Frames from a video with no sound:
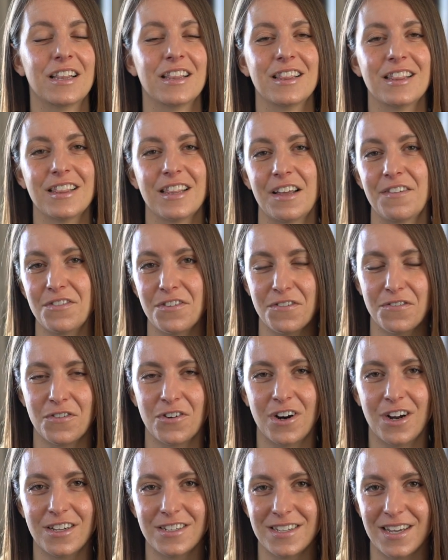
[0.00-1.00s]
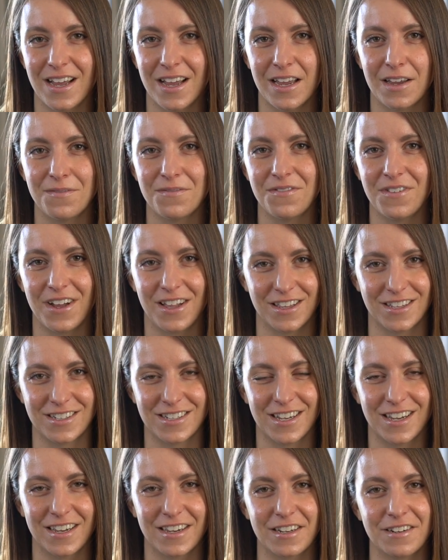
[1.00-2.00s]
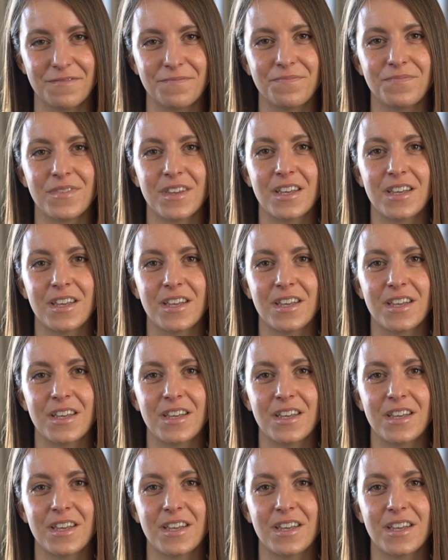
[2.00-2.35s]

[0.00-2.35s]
Love You For All Time Valentine.